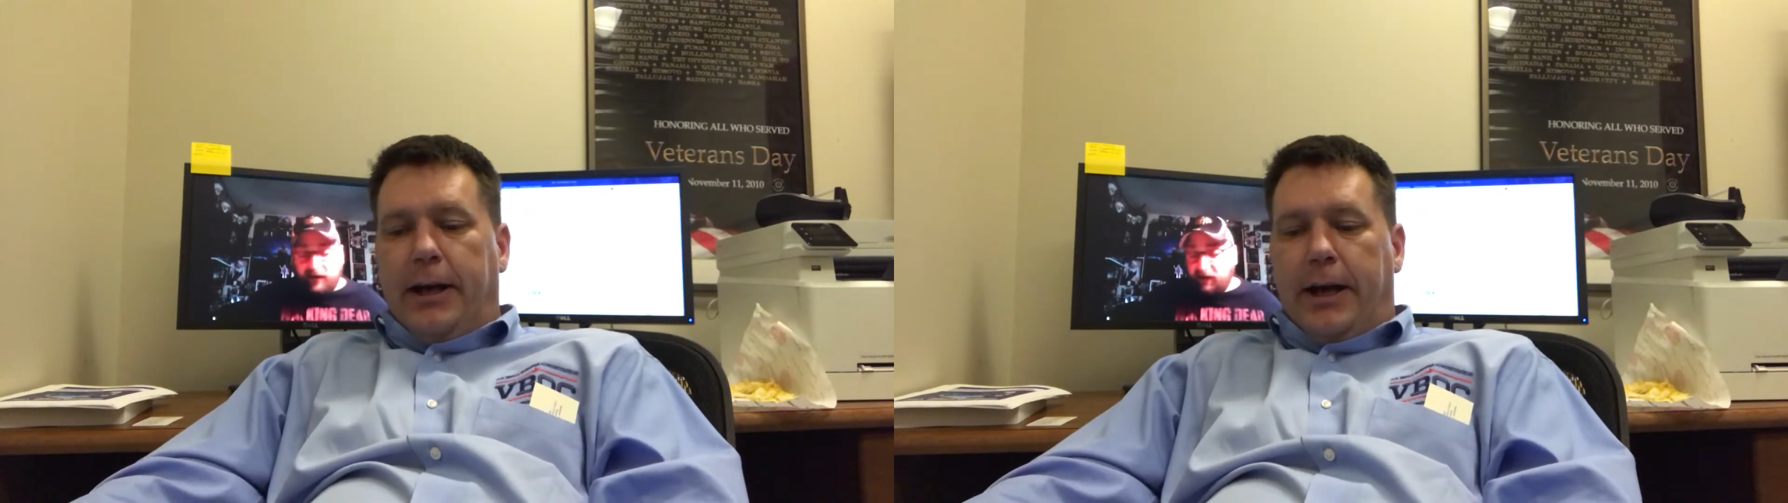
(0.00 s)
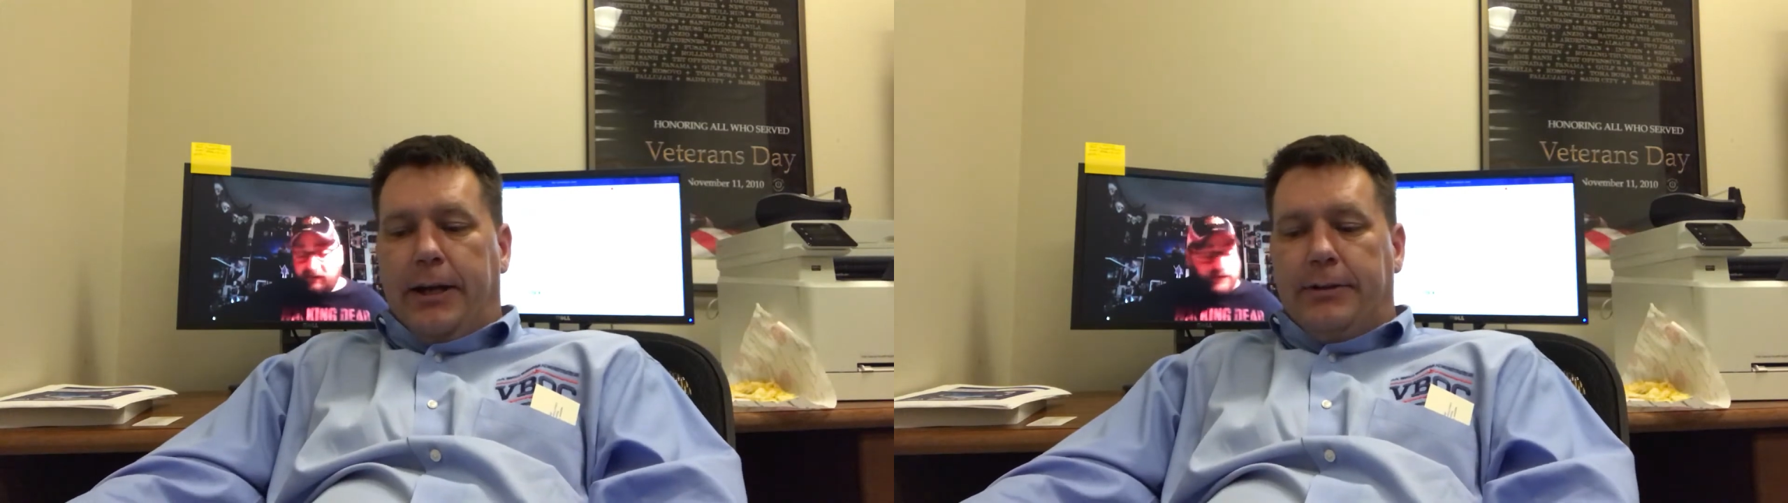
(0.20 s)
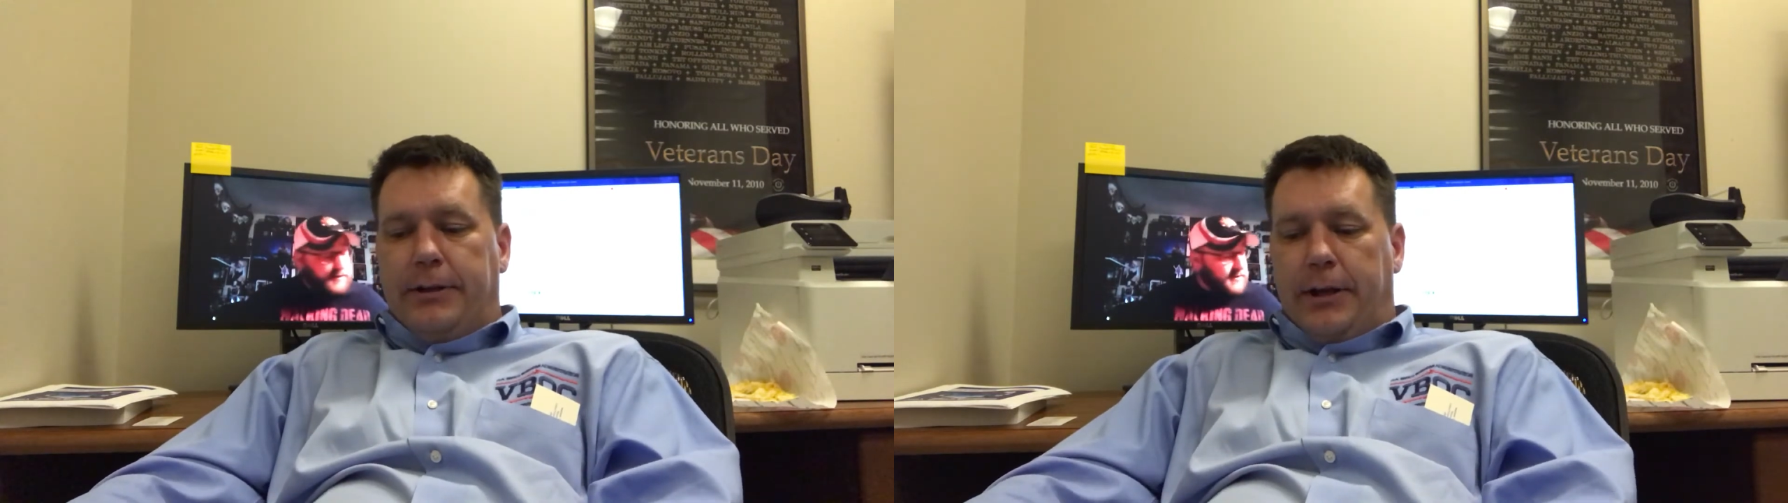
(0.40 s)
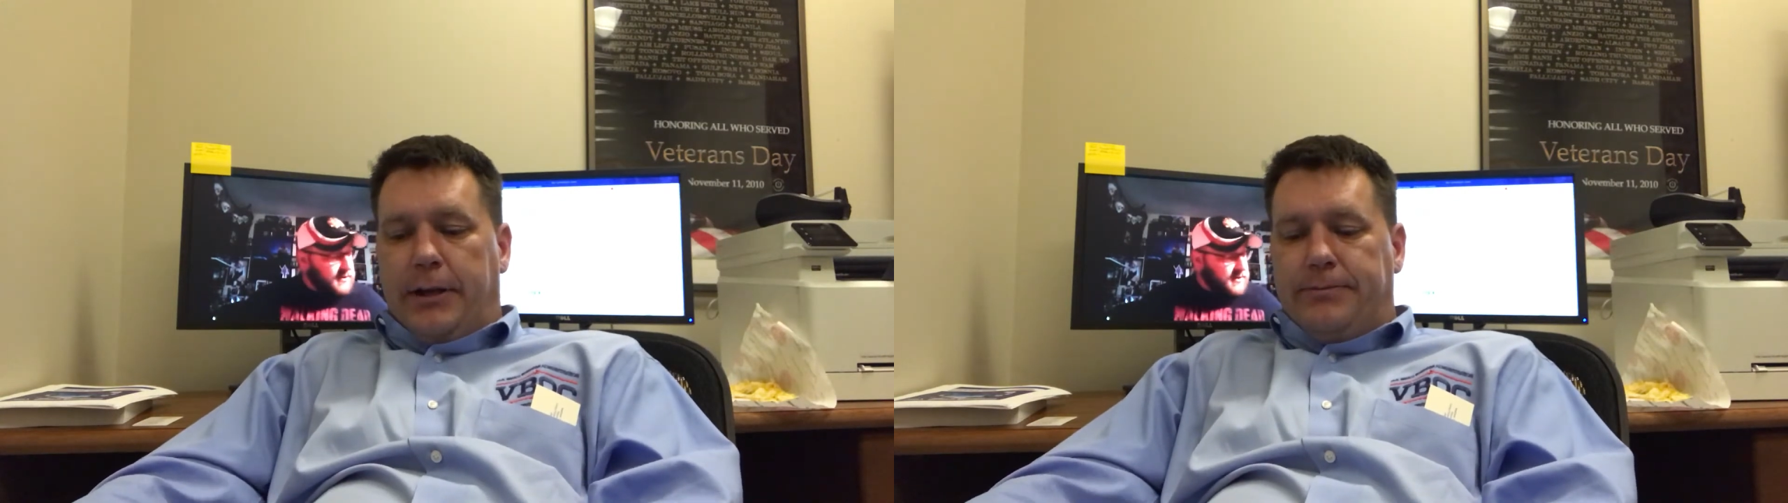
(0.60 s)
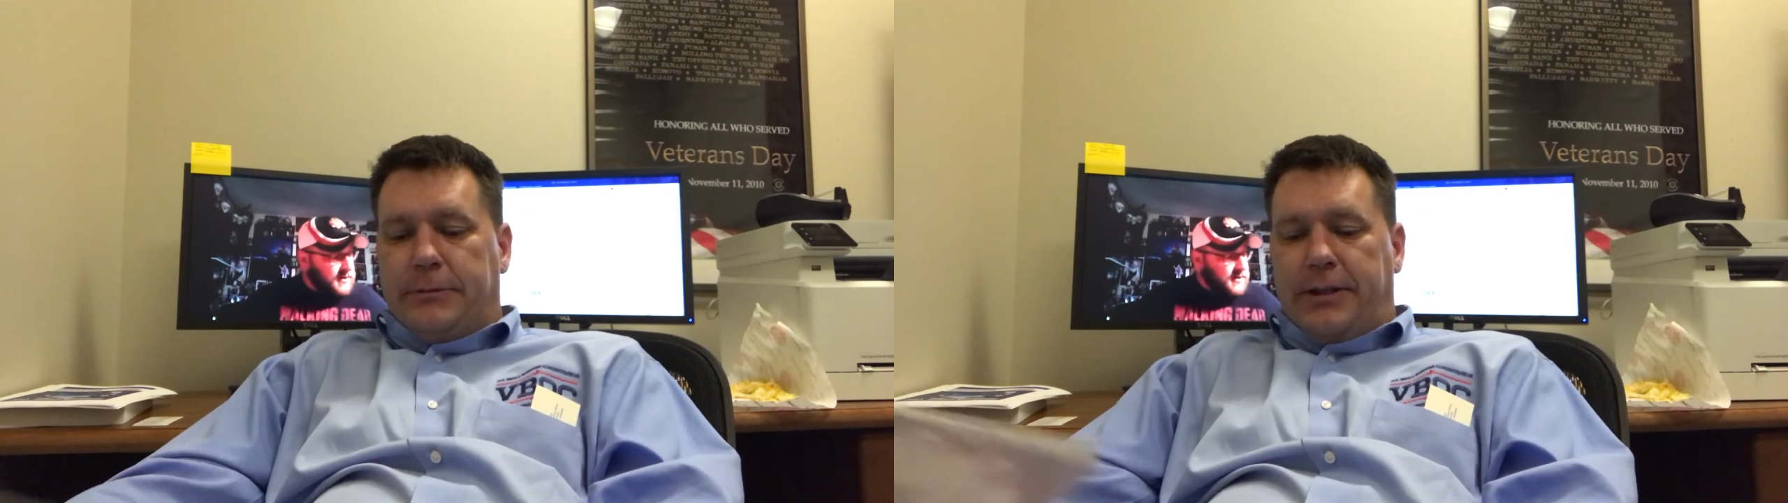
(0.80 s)
and
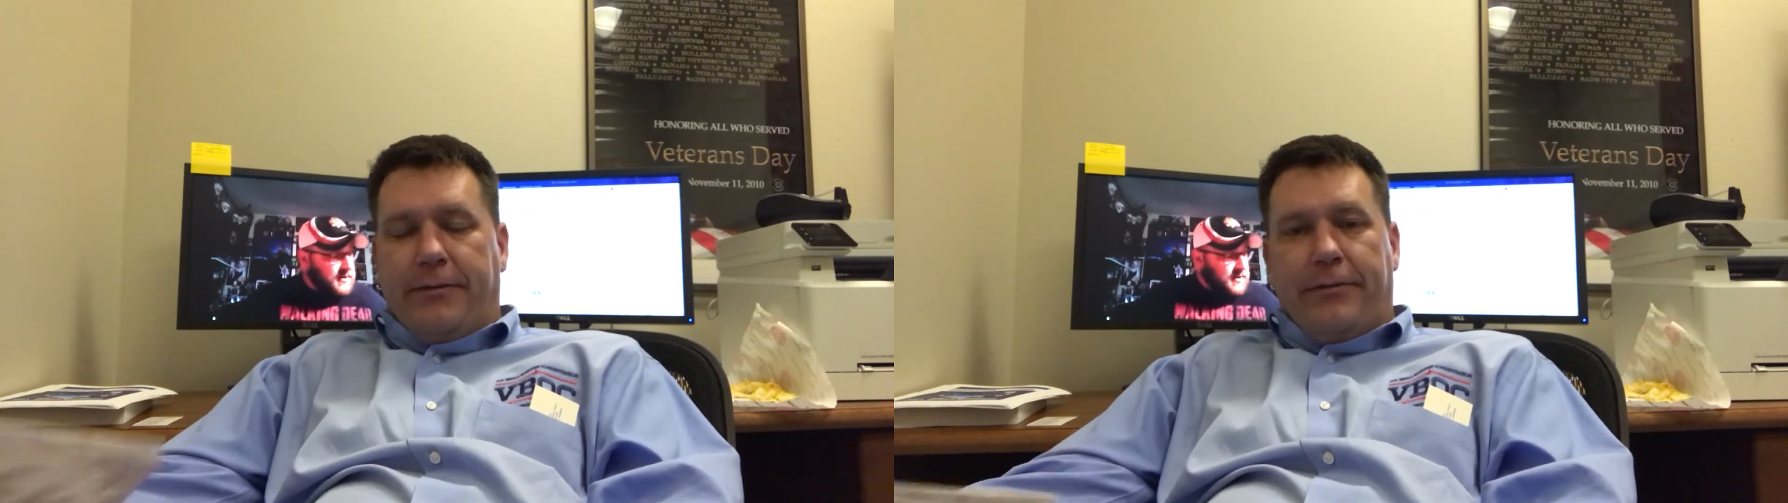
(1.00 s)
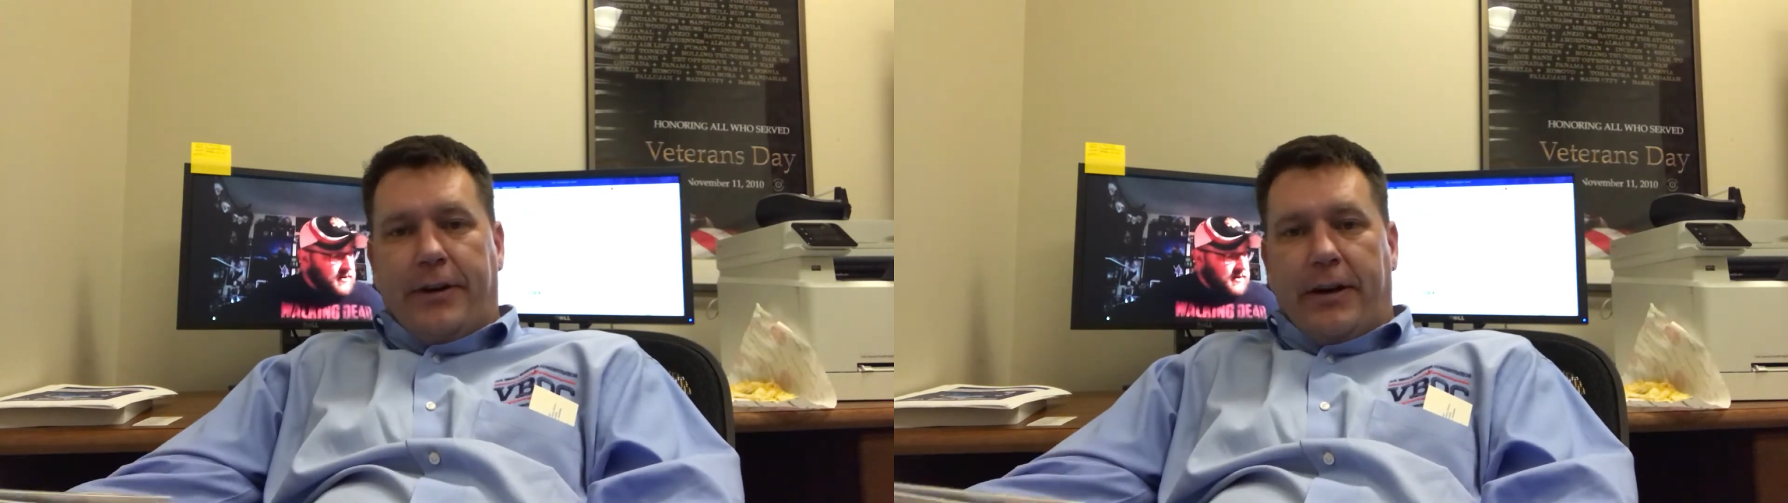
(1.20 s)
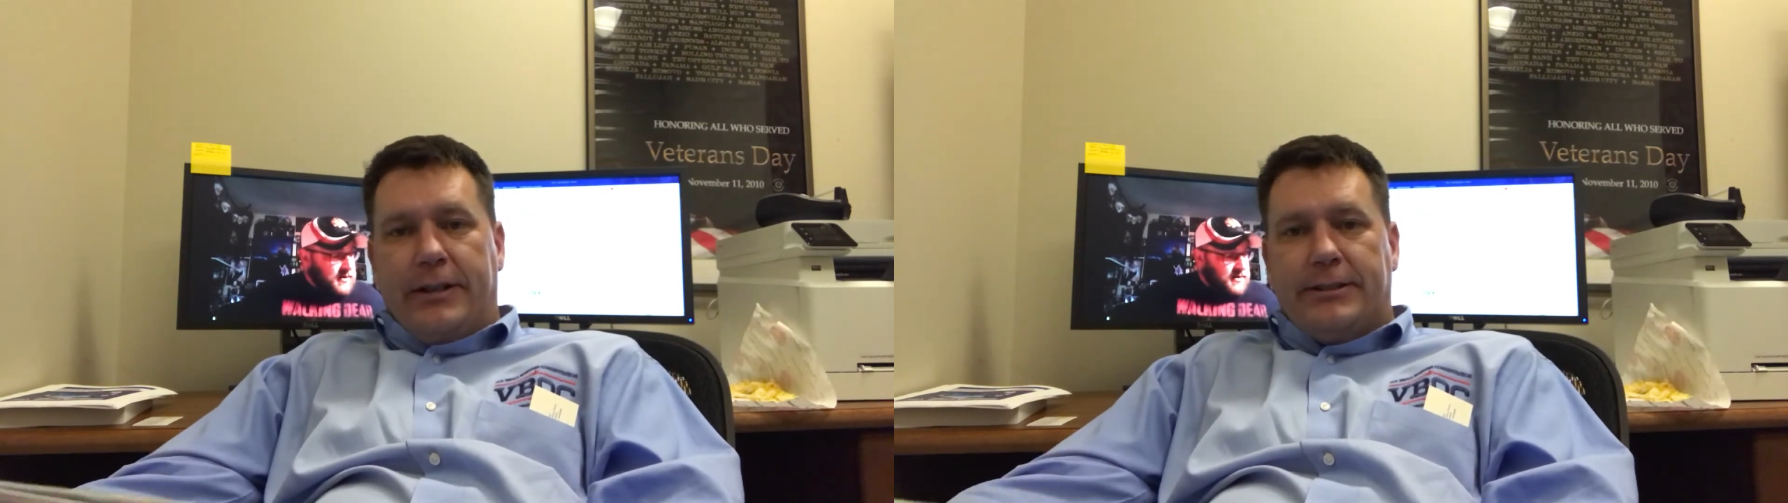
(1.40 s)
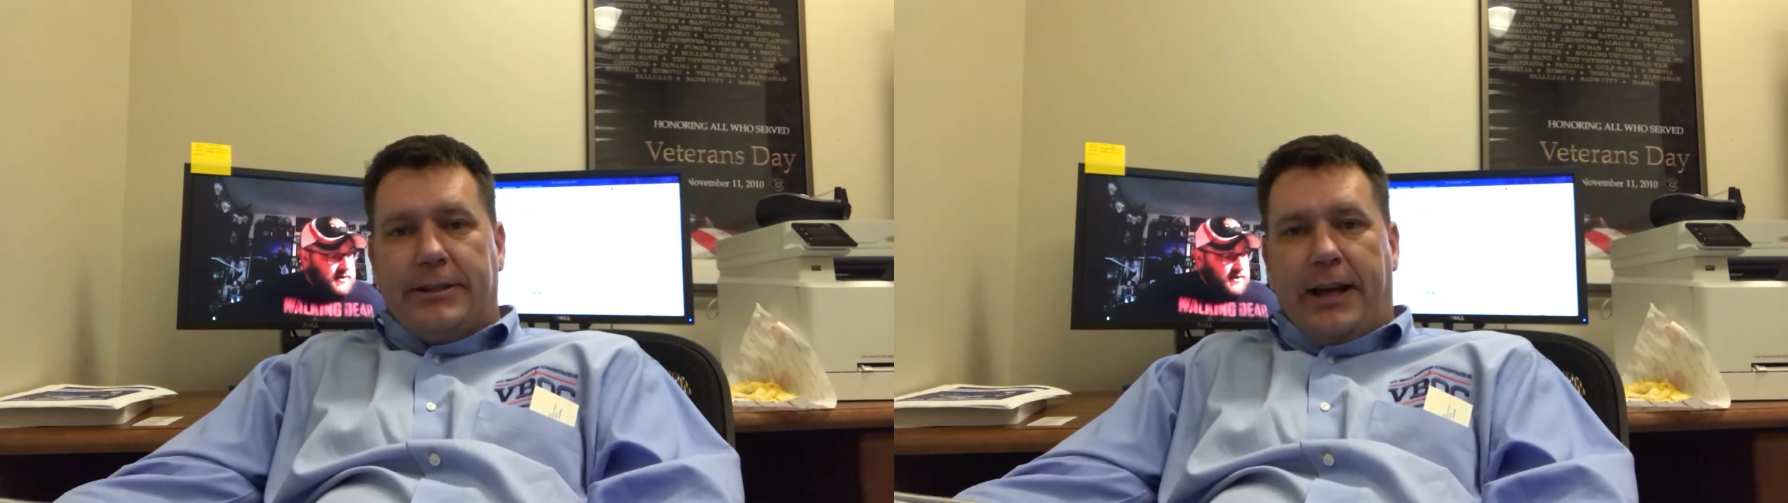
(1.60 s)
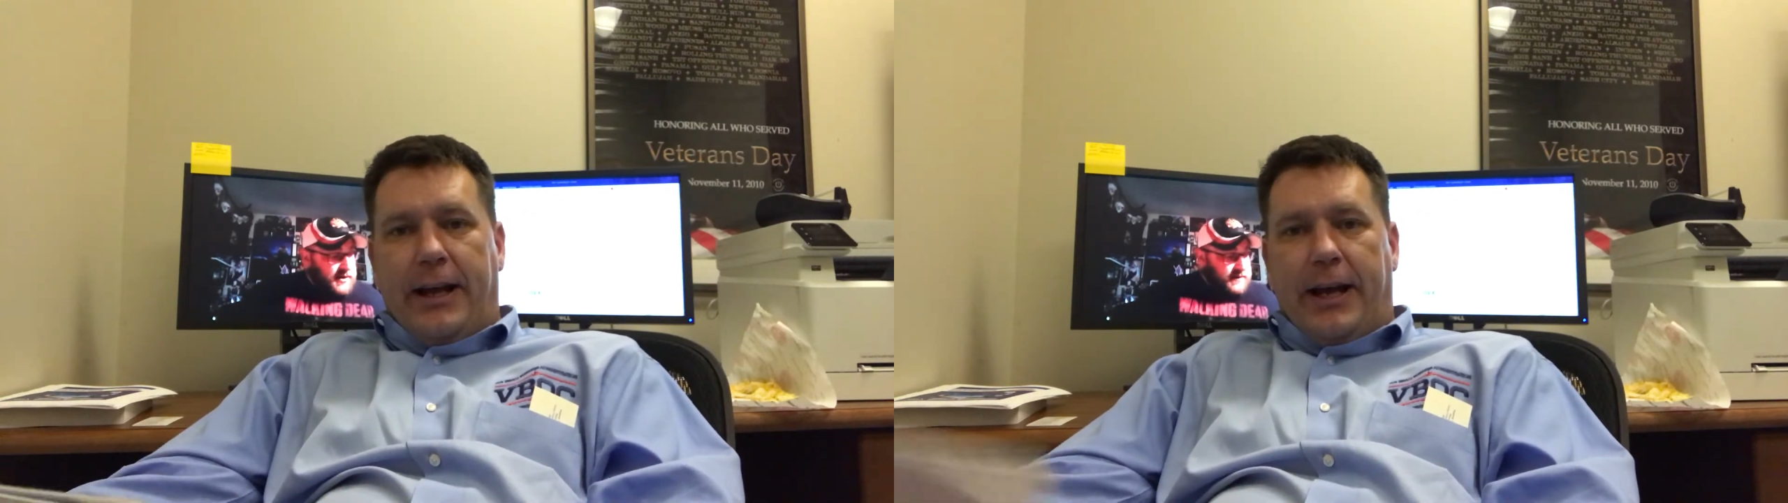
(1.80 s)
the different variants
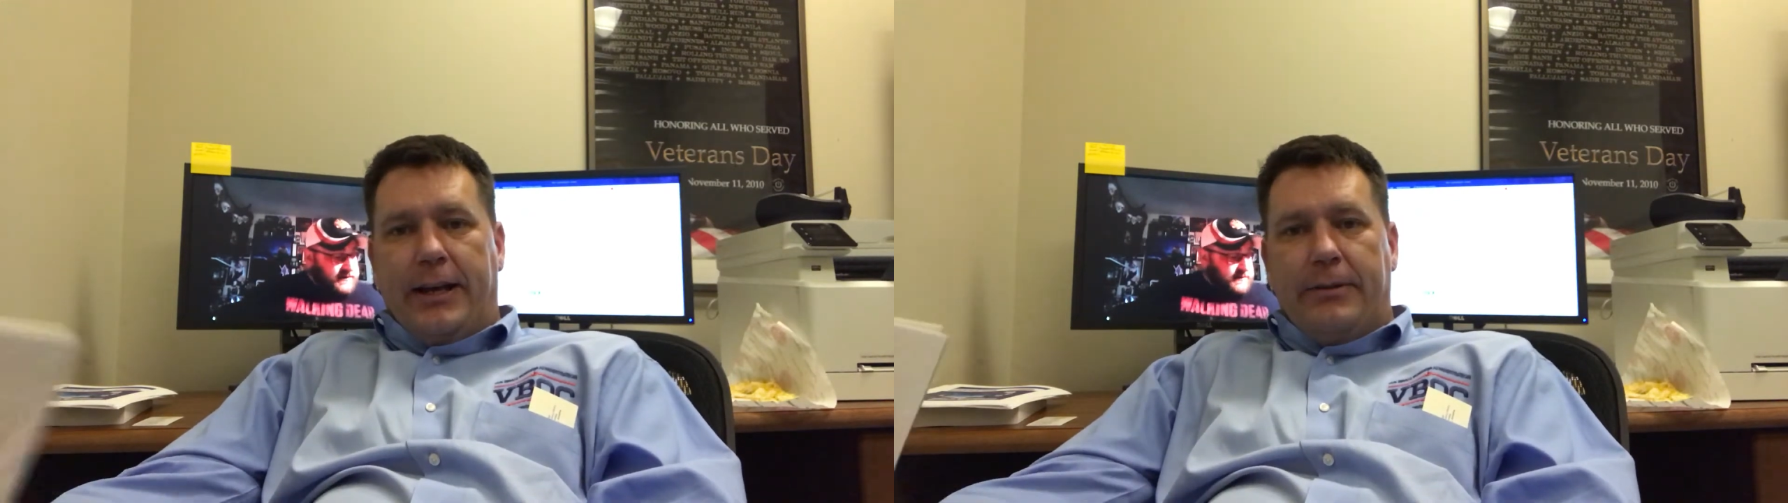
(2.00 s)
that they had.